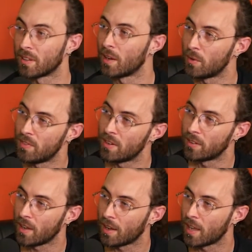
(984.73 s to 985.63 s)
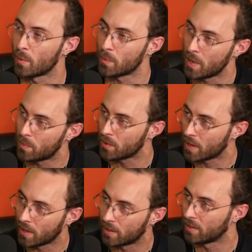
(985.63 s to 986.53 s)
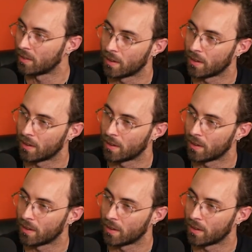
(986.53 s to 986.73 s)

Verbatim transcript: Like we've usually got camera people there, mm.